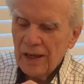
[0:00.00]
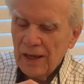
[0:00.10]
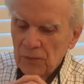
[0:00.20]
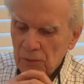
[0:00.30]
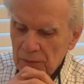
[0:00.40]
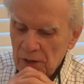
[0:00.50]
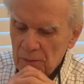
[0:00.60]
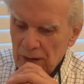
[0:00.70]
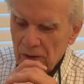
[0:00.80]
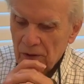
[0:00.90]
and when they
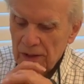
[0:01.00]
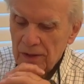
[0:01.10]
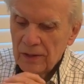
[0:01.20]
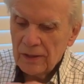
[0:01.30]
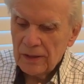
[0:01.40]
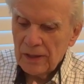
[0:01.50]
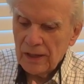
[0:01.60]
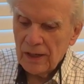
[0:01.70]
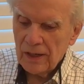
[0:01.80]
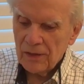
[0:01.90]
married,
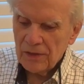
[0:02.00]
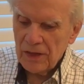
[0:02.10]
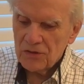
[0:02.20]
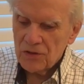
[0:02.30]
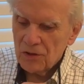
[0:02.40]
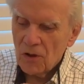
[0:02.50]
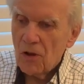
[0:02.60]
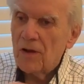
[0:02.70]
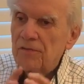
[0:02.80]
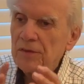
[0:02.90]
uh, they took
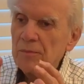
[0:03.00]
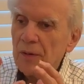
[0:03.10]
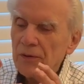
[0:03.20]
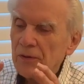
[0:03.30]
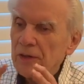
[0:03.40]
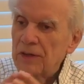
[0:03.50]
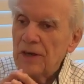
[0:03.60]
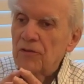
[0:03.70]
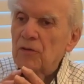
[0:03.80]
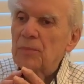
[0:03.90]
off, and mother had
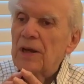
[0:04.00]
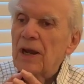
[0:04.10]
never been